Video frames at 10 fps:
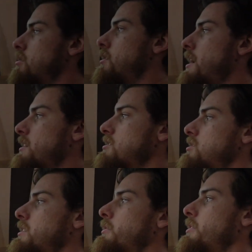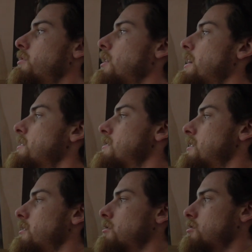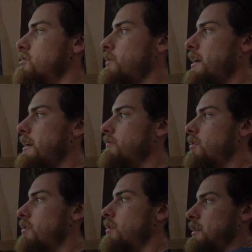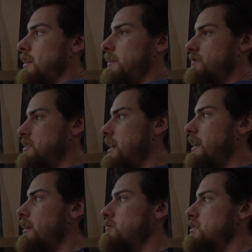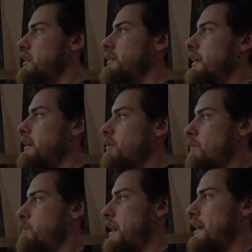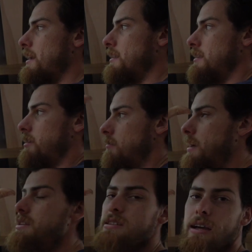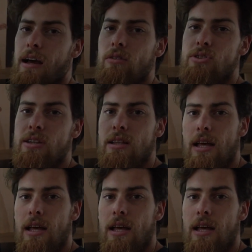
are exterior lights here. So we have our left side outside light, or back, and then our right side outside